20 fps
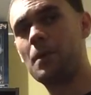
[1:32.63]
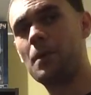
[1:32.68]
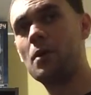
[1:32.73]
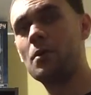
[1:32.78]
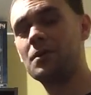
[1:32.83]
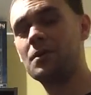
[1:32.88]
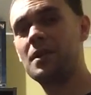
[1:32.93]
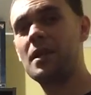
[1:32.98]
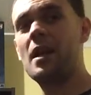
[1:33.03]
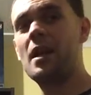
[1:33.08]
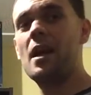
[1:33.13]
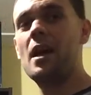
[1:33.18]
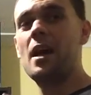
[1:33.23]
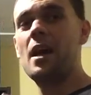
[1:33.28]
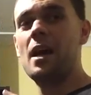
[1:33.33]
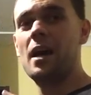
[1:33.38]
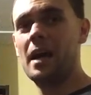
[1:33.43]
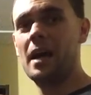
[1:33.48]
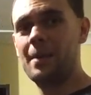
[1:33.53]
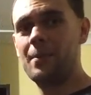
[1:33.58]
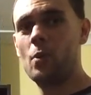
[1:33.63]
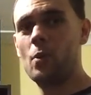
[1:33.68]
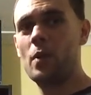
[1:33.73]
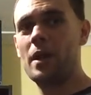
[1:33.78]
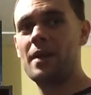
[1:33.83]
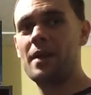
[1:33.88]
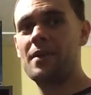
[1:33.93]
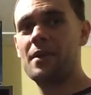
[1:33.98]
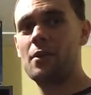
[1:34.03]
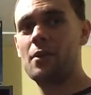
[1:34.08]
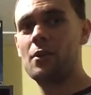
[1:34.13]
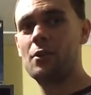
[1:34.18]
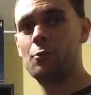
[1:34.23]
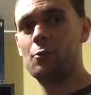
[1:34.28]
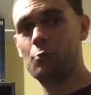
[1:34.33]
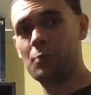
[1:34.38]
bolt. I am aware that on a